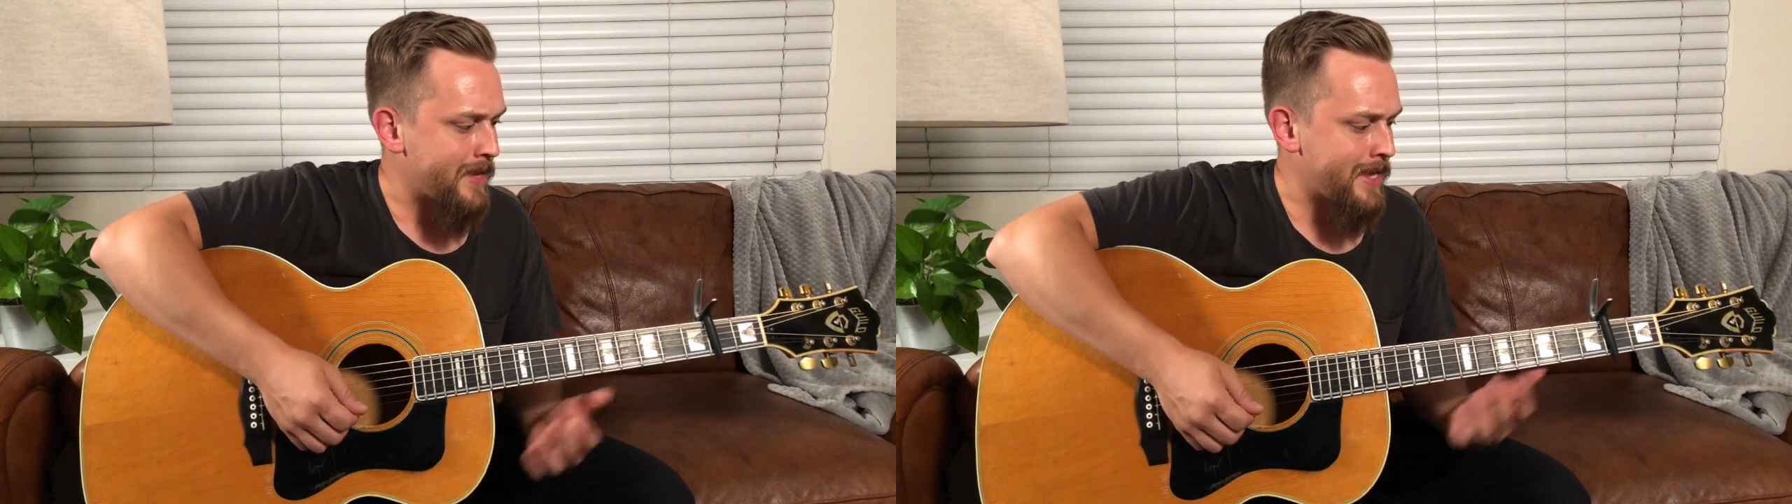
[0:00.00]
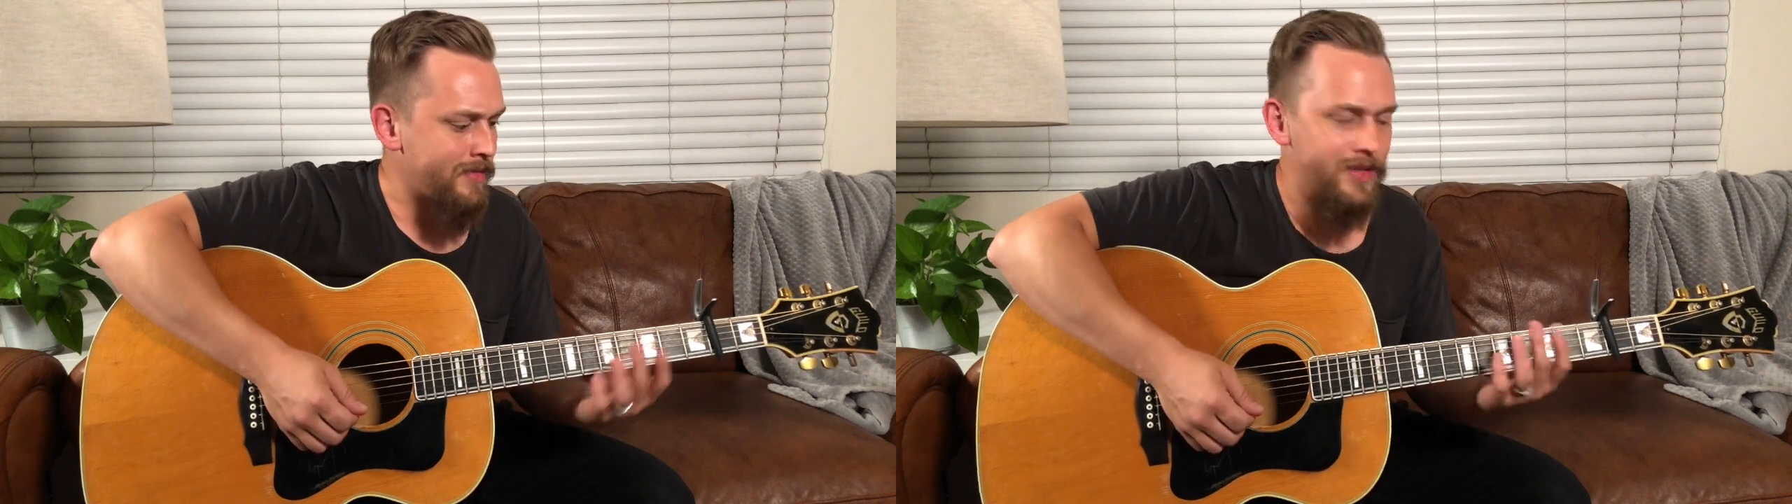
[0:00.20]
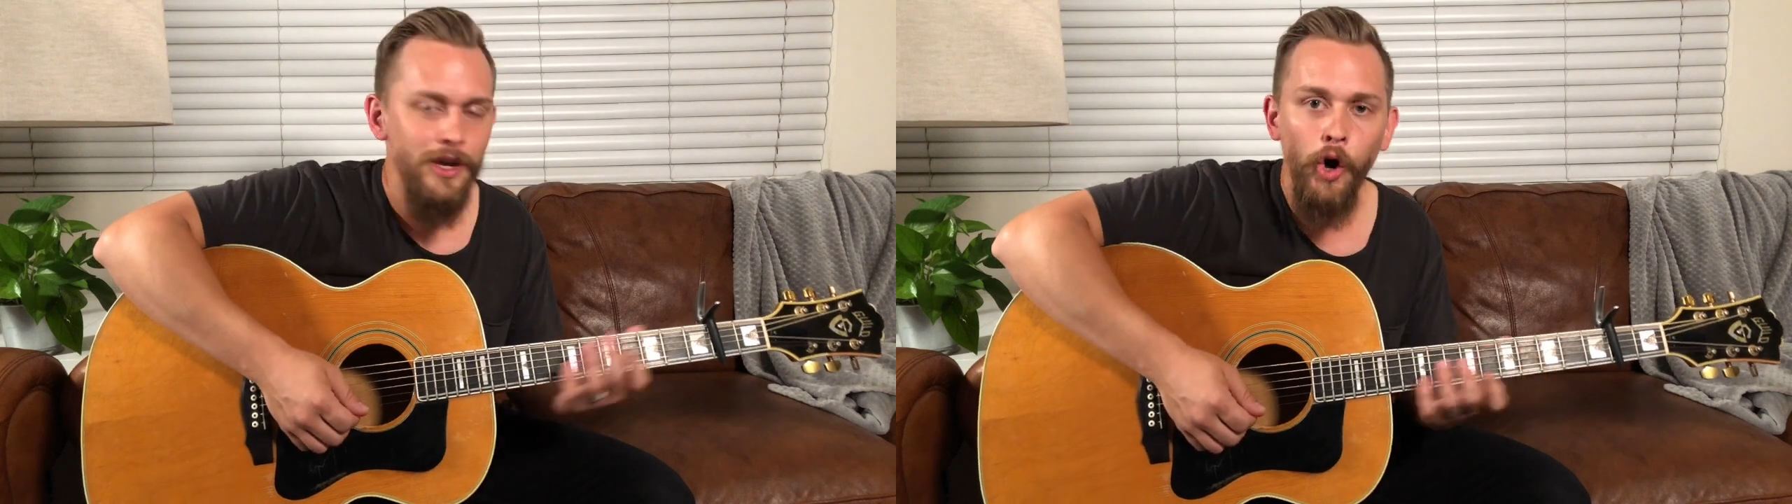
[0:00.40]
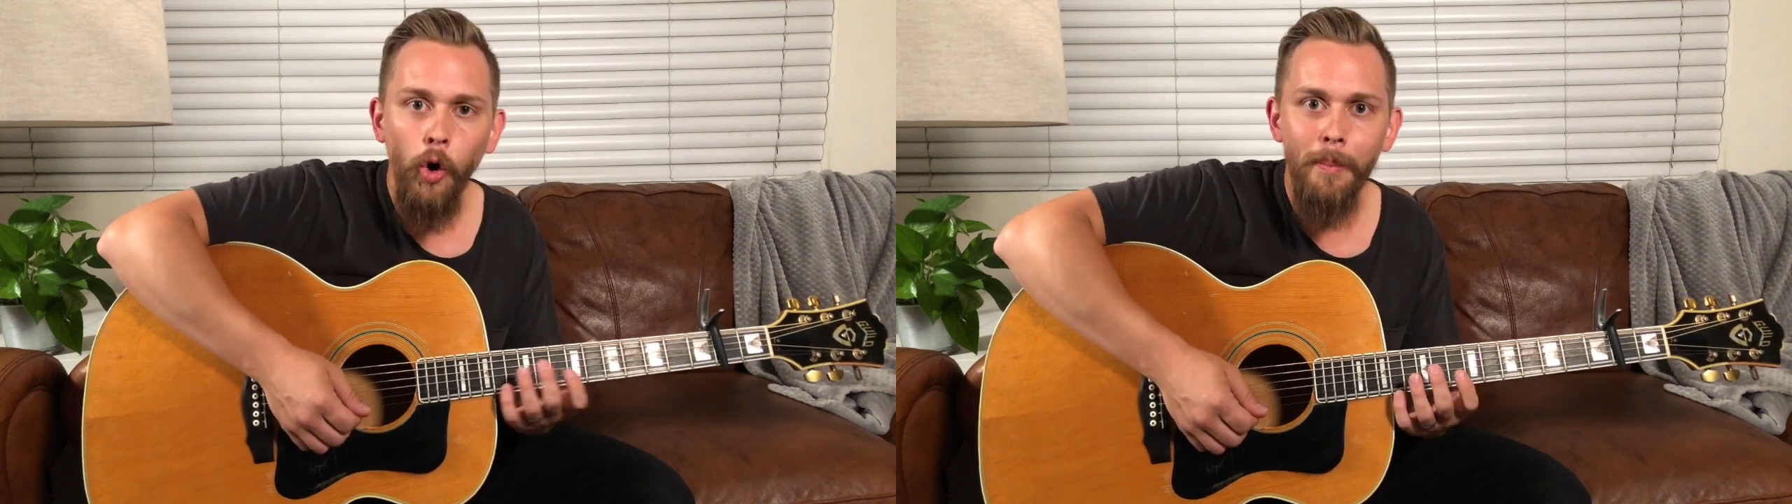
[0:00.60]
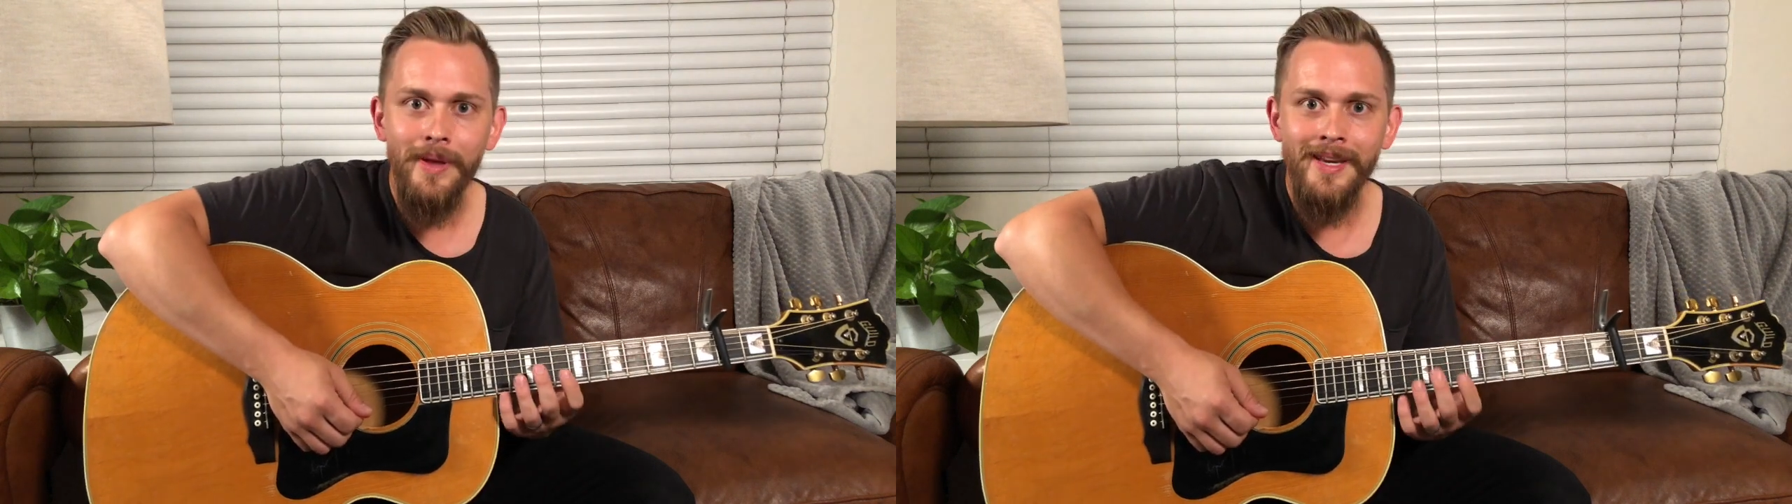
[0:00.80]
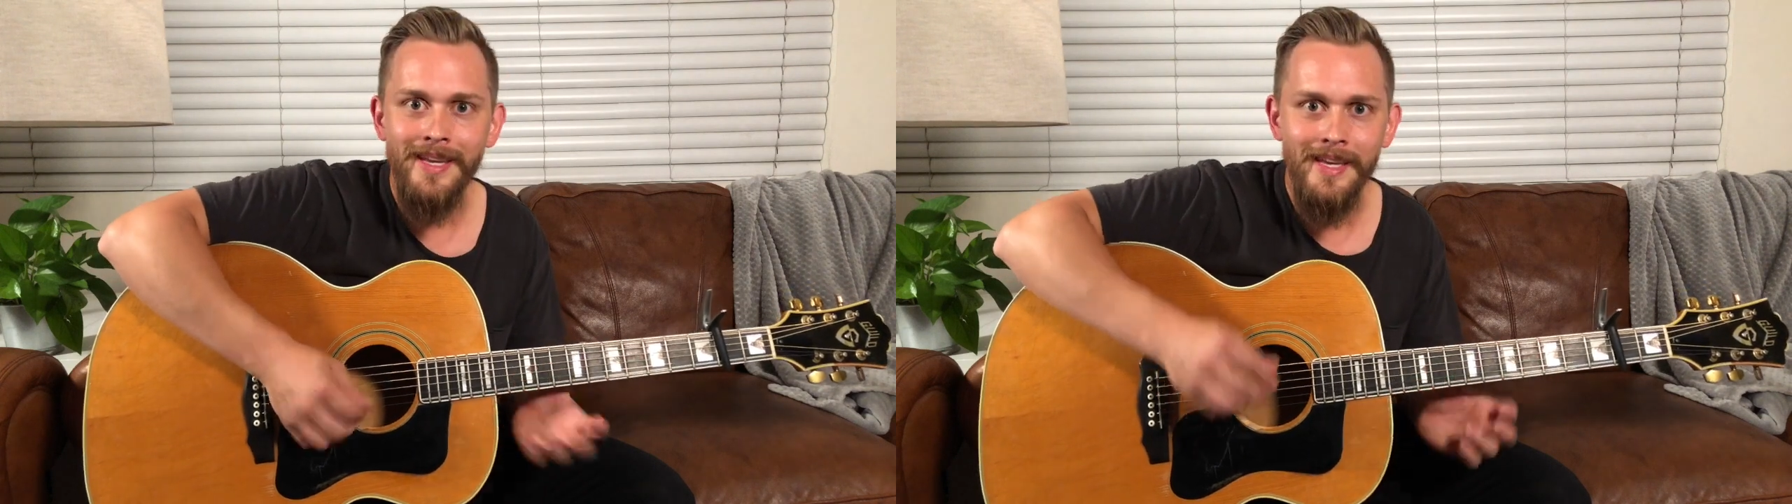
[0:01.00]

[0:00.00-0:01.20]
in the open